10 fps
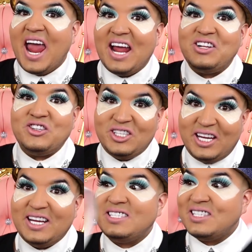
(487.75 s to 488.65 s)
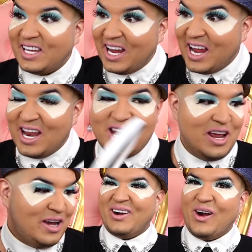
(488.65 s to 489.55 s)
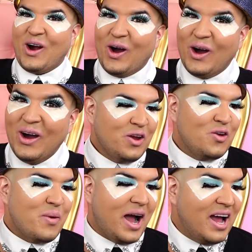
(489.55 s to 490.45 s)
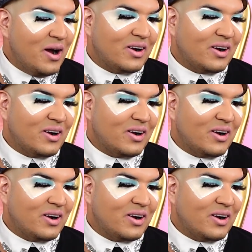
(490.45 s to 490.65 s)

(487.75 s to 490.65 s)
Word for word: HD Skin. Girl, you my.